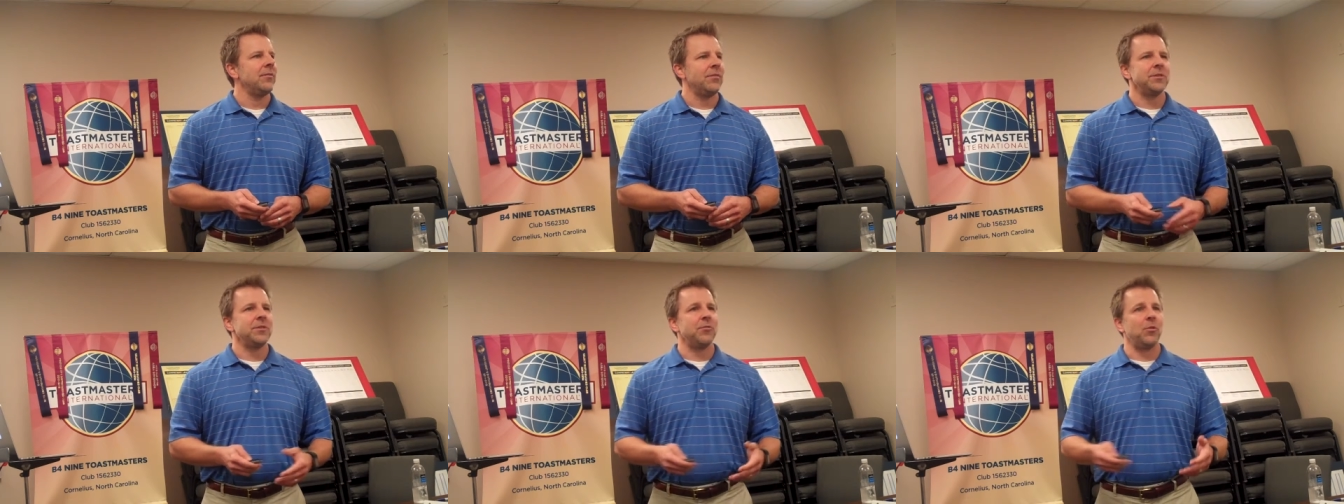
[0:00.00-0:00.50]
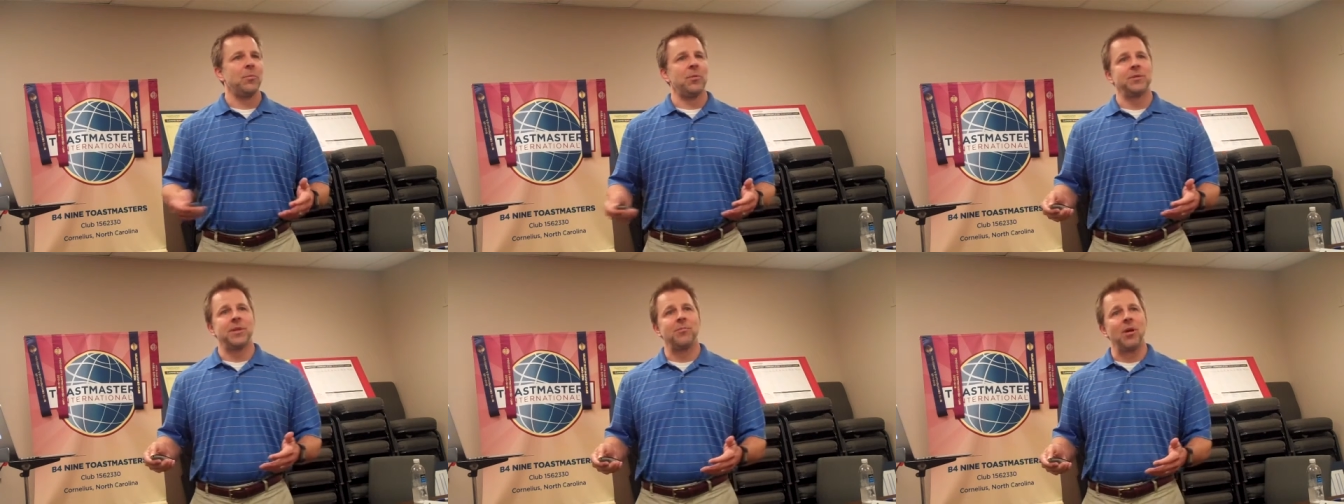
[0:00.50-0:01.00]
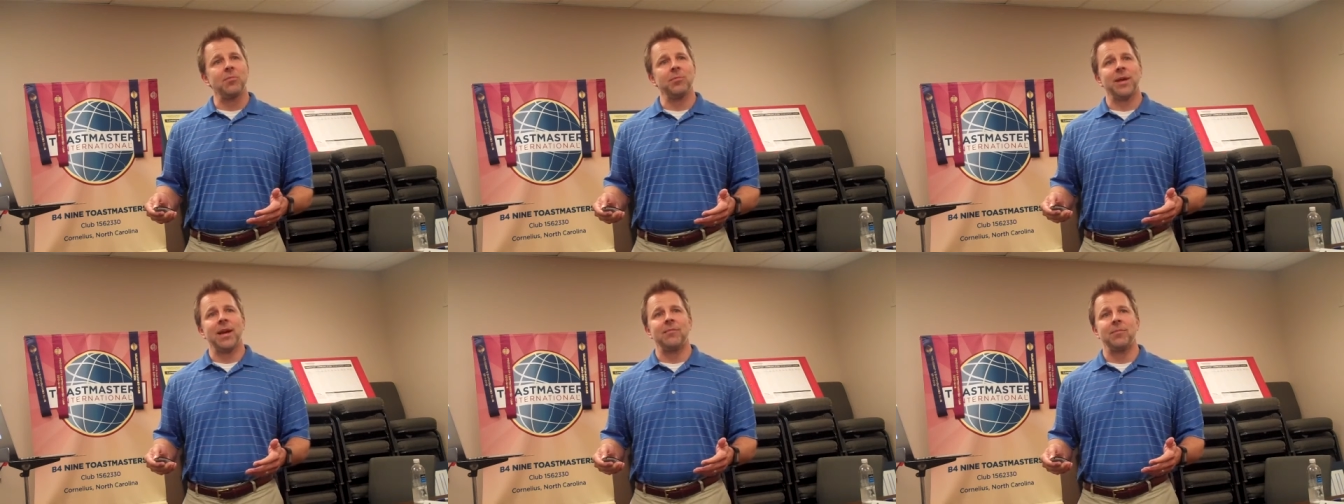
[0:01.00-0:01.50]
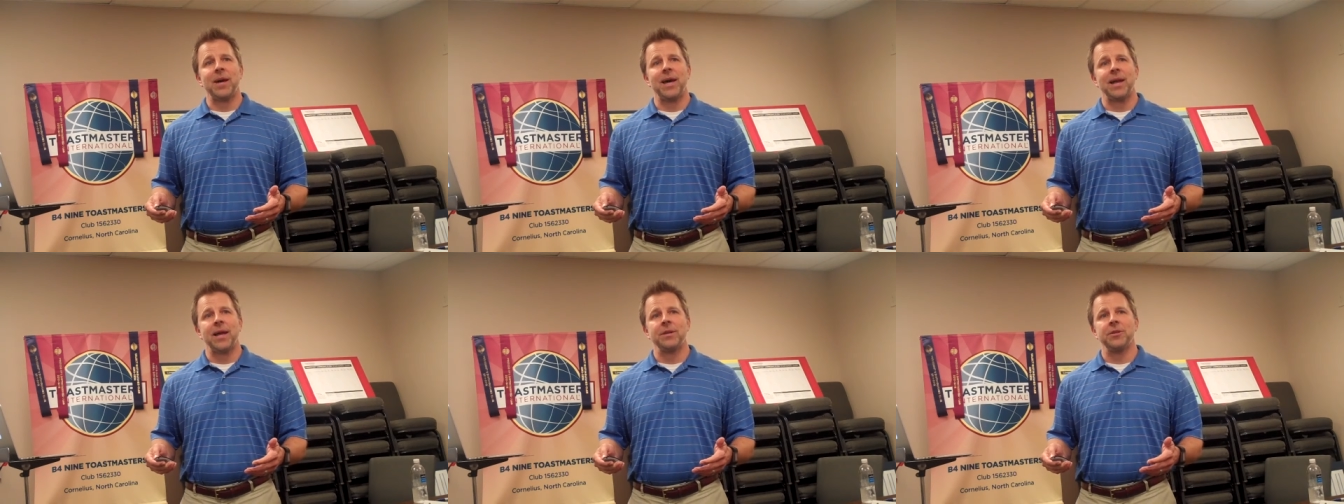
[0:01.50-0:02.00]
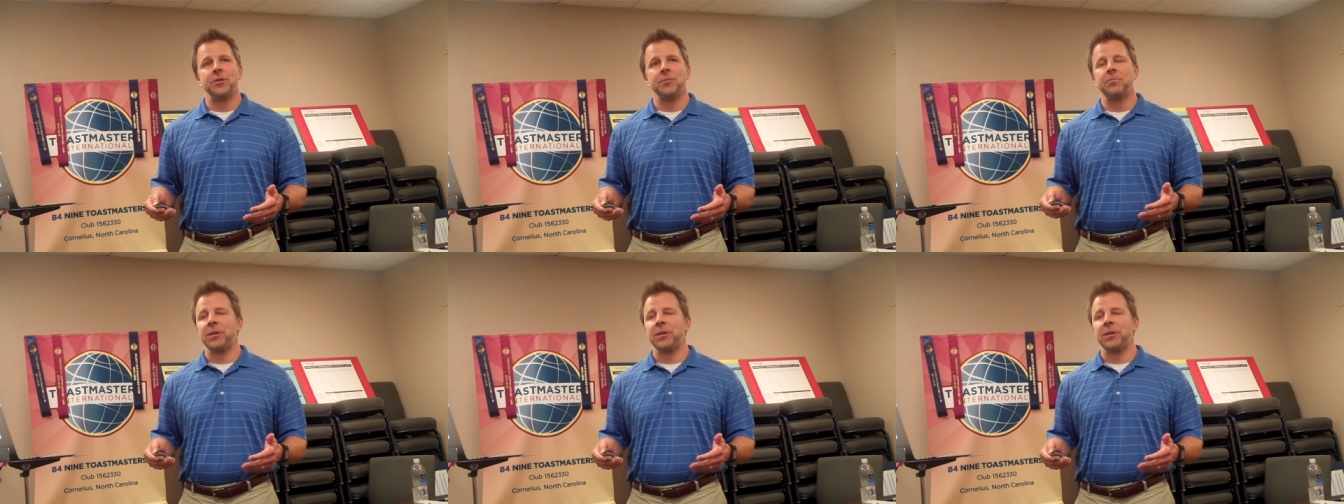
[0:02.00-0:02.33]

First and foremost, they'd probably have a bad attitude,